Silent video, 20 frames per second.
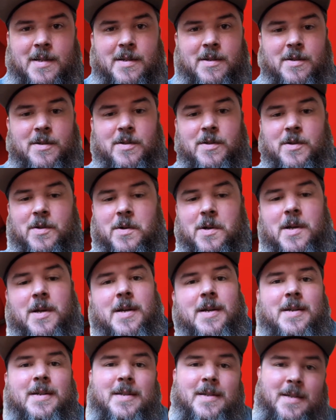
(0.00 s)
to
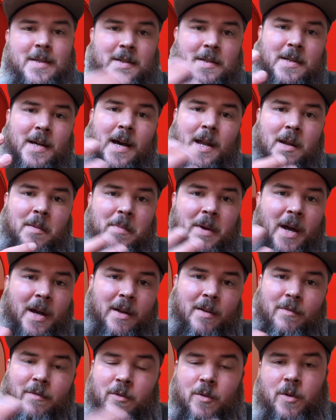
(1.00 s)
send data
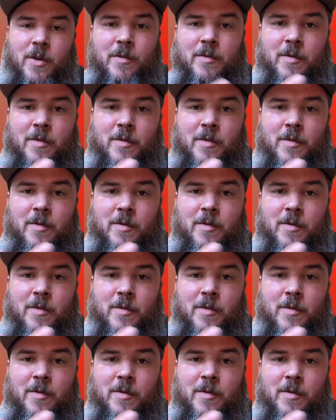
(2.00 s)
back and forth